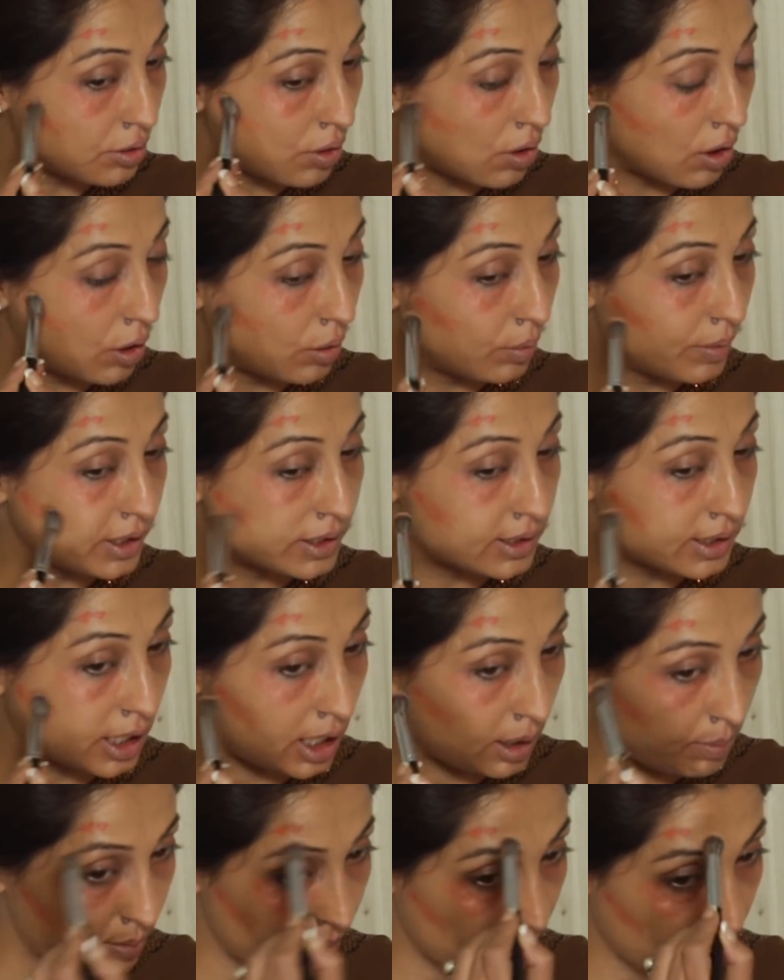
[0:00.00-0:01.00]
Always
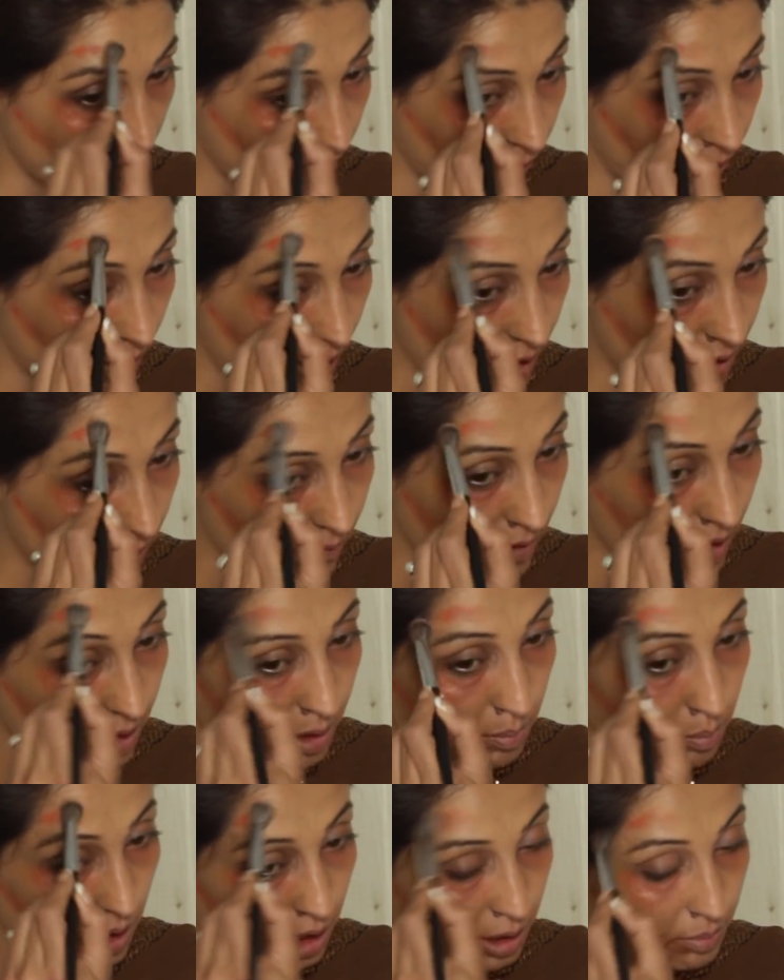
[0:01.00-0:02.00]
keep it very
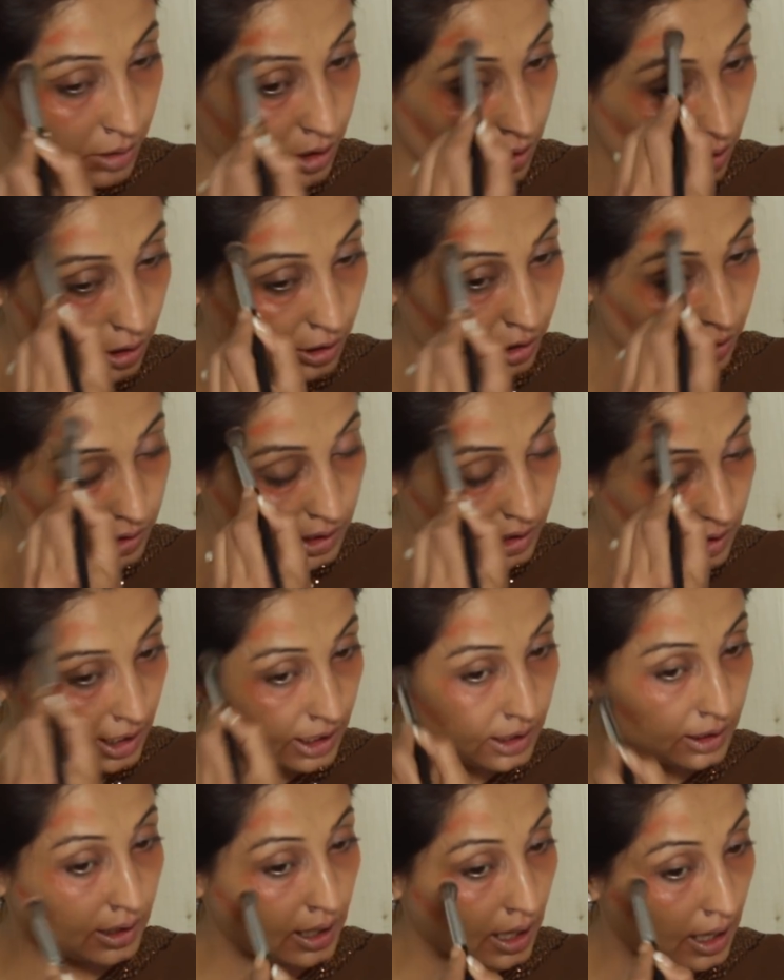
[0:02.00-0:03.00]
minimal on your
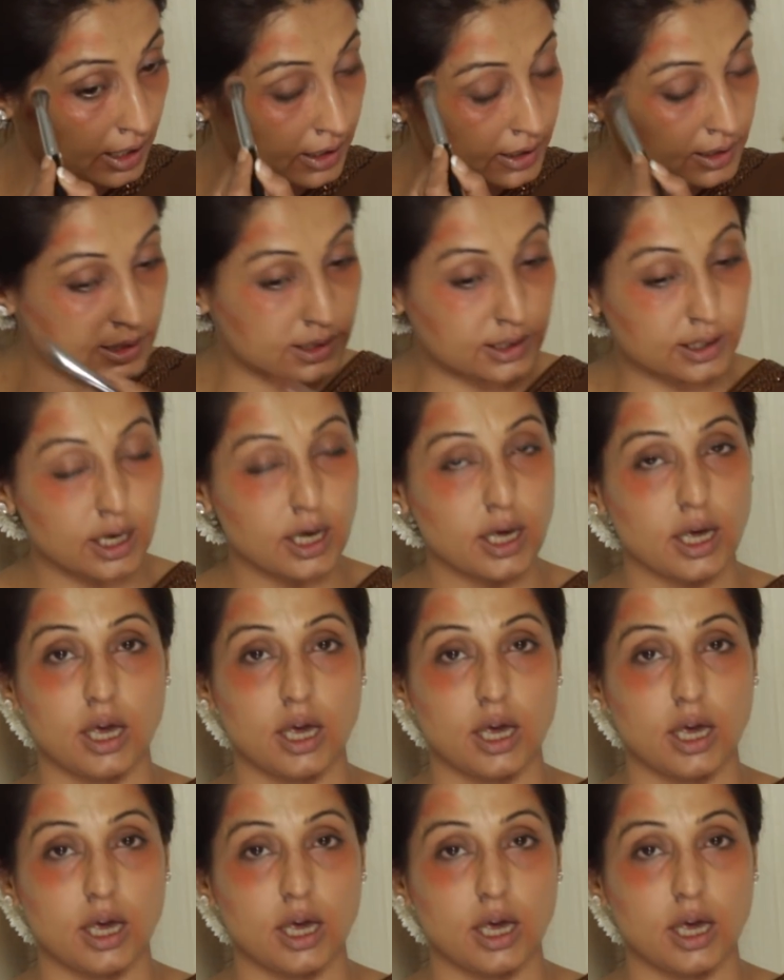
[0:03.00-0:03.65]
skin, guys.